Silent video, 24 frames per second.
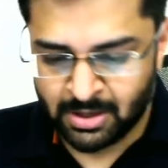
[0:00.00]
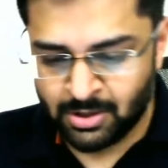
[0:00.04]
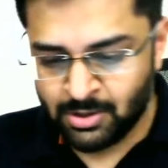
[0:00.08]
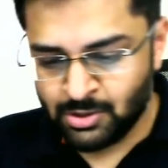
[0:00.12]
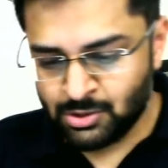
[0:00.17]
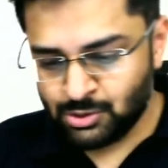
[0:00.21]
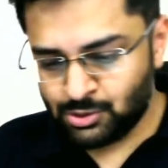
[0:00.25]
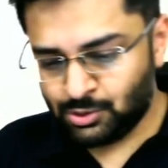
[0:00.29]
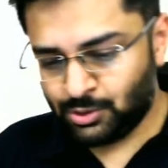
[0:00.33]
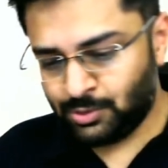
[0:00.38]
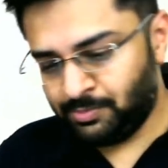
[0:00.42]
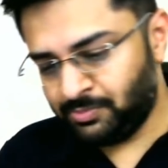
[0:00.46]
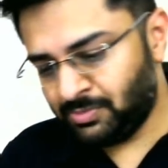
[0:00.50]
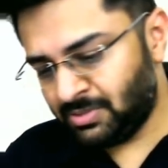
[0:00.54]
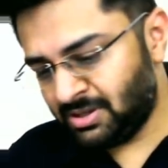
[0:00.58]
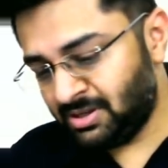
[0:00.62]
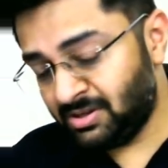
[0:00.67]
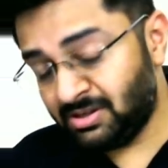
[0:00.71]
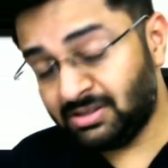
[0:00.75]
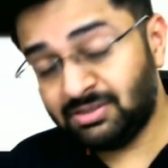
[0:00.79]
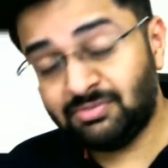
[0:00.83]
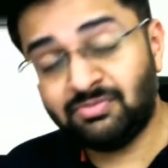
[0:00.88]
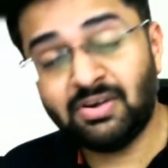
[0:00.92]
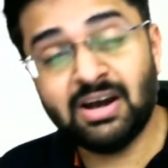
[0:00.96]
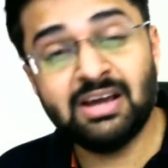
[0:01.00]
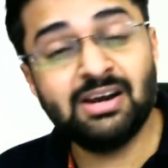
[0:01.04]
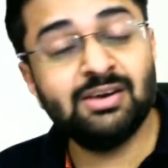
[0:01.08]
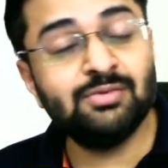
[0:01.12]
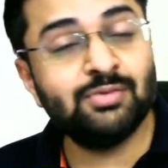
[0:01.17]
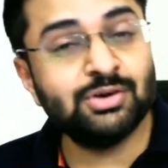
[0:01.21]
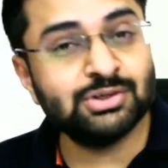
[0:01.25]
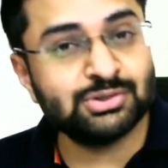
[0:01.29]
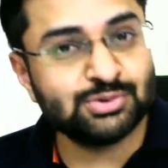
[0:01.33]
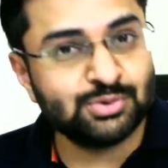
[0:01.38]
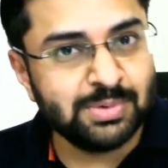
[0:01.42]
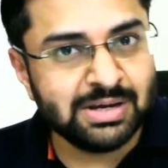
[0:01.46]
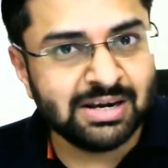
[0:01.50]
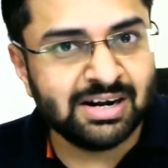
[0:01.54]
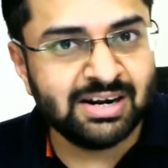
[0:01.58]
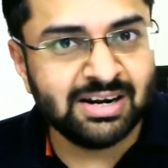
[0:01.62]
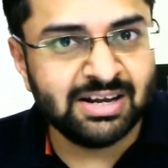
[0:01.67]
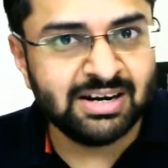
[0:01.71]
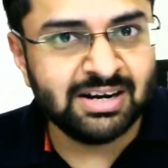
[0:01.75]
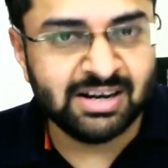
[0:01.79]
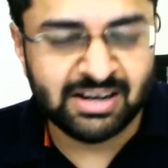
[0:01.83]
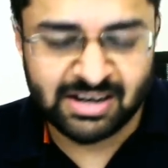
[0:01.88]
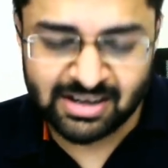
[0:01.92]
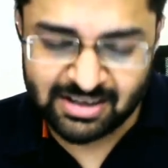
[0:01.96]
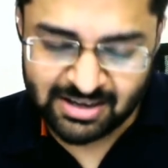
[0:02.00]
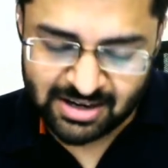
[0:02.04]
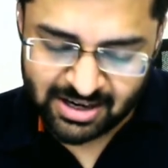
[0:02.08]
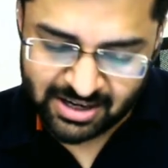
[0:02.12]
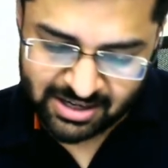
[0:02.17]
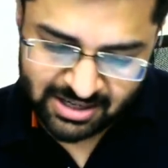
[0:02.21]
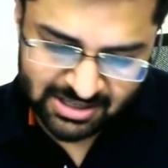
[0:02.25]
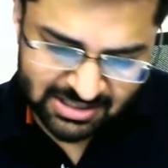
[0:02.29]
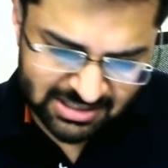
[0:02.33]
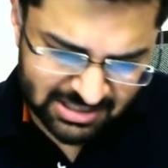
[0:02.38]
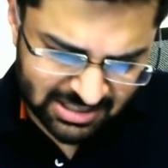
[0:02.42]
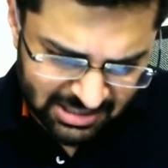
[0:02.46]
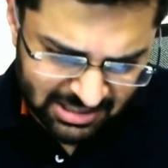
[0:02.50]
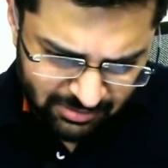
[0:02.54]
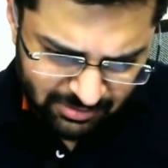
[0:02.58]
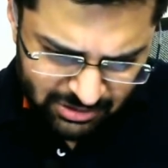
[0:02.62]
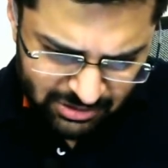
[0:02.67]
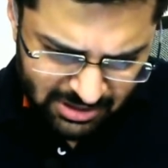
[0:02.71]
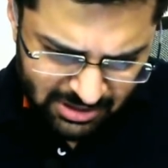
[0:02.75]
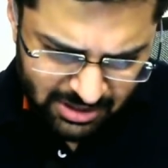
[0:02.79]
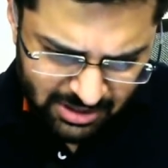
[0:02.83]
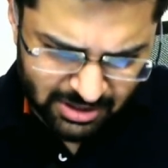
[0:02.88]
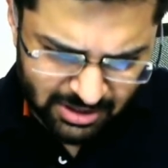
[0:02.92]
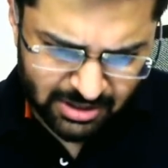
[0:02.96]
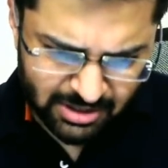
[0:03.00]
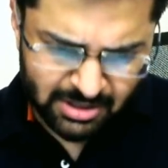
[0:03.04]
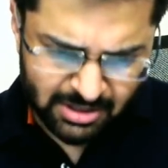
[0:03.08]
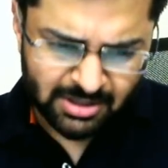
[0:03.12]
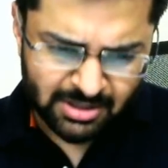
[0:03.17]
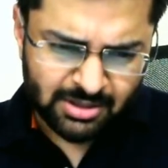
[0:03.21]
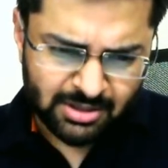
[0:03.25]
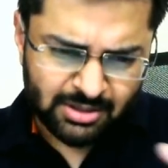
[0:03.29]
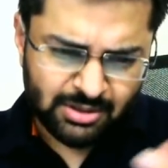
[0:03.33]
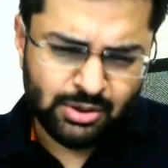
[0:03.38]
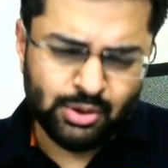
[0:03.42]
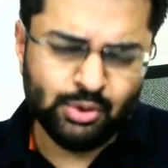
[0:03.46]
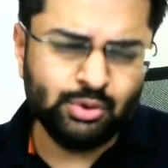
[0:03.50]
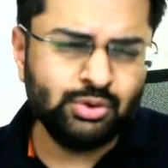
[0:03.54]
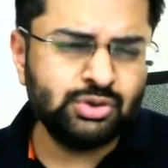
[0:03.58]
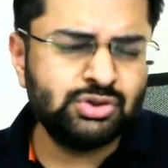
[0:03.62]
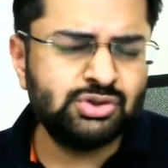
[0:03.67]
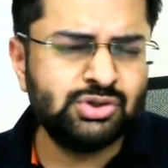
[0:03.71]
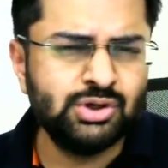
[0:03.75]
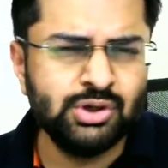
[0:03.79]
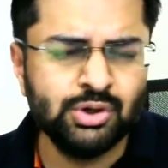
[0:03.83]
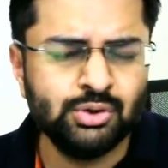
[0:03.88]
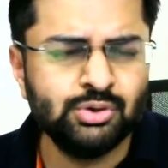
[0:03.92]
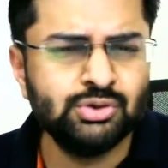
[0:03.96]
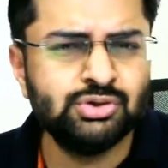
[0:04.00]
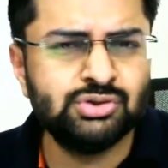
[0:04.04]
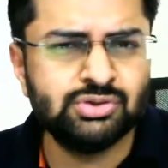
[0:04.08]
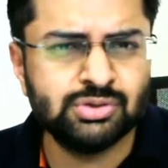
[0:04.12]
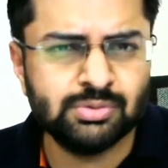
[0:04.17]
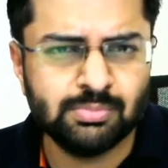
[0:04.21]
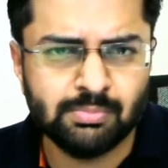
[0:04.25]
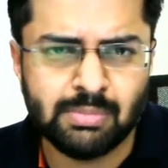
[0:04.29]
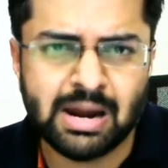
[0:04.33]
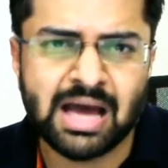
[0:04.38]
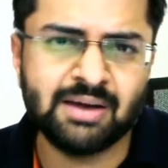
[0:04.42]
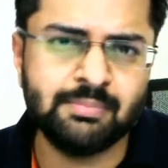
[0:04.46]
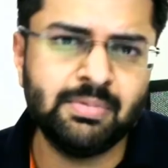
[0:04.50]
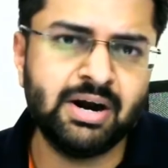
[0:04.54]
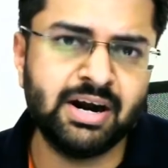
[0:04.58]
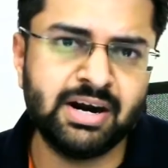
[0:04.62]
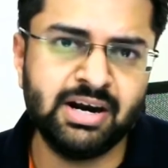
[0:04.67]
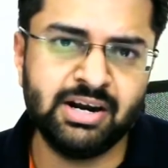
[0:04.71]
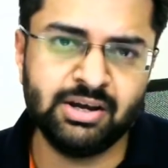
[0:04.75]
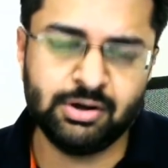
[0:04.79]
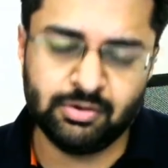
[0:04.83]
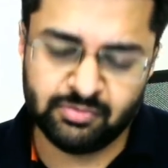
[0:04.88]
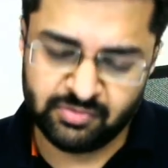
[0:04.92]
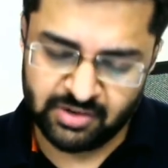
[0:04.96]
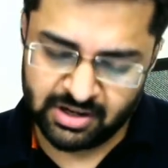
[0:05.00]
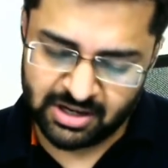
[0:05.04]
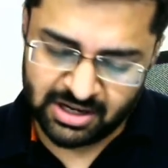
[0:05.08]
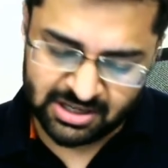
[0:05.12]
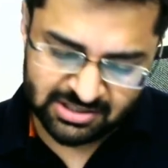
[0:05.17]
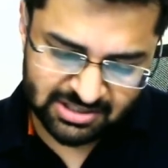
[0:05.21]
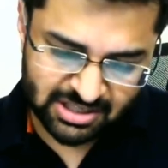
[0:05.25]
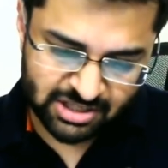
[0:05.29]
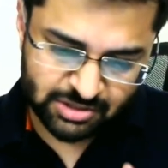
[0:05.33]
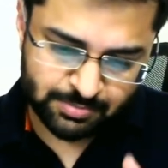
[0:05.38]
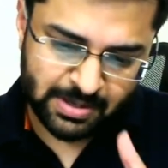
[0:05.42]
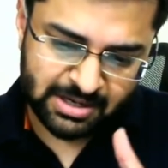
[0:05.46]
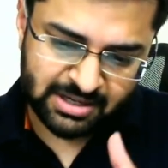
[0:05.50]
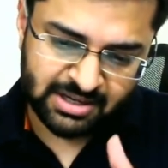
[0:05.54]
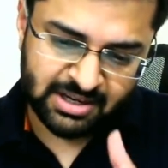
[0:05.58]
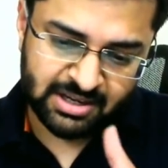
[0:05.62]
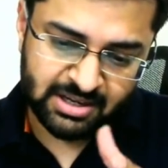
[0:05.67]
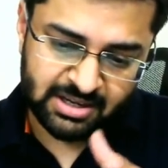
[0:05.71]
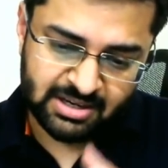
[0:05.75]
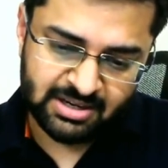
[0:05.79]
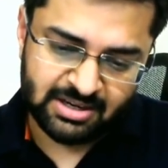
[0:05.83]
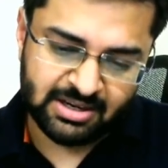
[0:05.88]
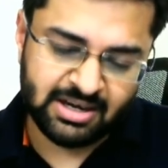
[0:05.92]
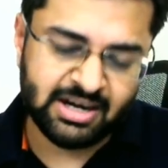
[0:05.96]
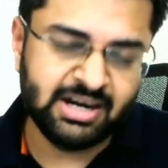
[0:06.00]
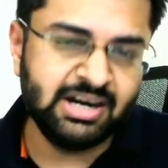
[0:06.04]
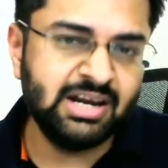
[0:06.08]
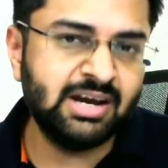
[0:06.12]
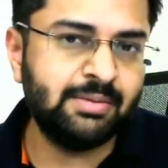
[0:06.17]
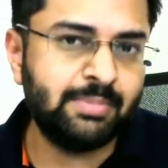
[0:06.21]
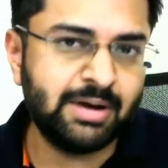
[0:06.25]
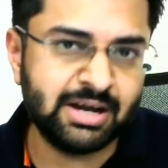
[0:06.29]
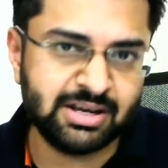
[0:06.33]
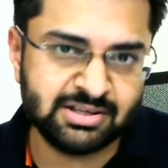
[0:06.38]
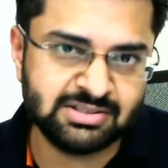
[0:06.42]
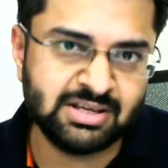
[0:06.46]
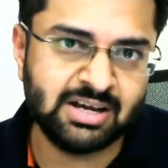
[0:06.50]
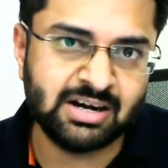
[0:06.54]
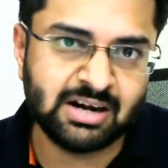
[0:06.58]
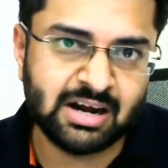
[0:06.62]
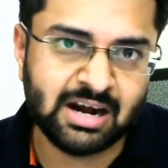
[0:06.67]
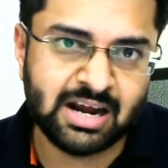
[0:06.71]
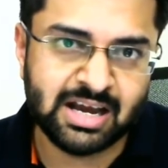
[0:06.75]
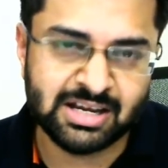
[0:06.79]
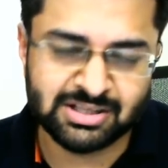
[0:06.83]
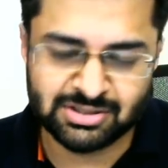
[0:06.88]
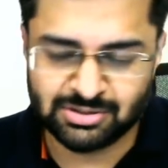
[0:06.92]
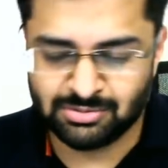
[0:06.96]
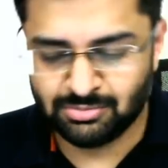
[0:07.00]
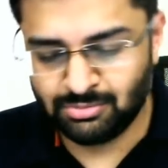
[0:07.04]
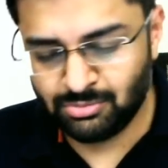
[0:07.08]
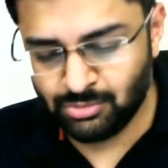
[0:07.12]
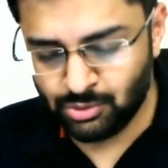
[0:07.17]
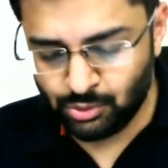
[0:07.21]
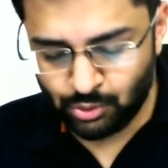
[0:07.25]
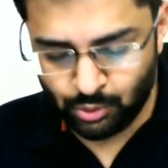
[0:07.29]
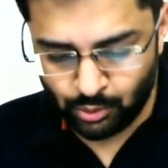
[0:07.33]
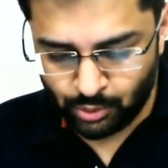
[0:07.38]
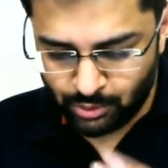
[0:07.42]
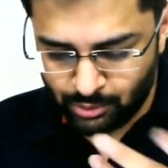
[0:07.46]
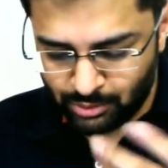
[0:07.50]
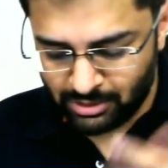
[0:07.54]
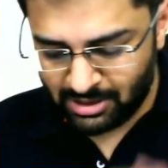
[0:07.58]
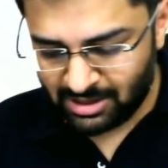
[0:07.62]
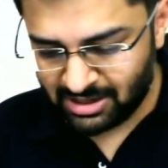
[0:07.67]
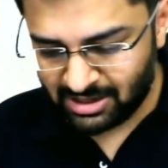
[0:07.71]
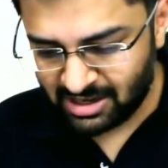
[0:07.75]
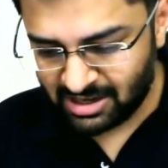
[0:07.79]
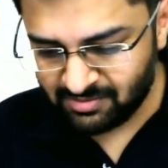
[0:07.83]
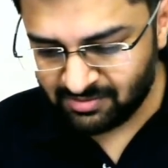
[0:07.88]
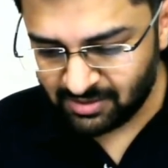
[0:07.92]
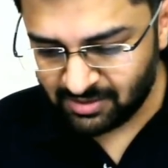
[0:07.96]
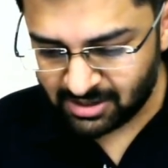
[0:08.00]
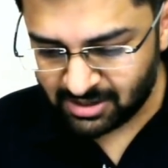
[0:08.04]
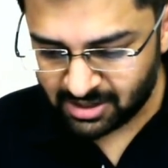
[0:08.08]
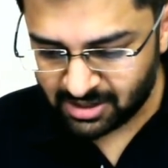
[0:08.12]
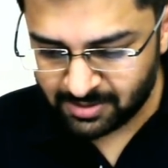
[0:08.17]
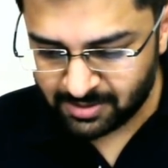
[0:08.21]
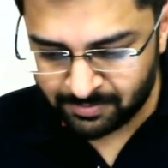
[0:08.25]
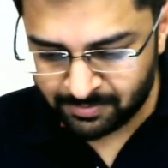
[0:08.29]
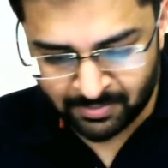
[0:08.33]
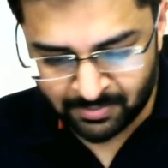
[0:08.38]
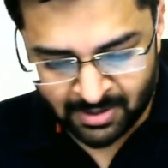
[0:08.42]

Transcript: So uh, the final was to be held in Eden Gardens, and there was a huge, huge black marketing of tickets expecting an India Pakistan clash. You know the rivalry.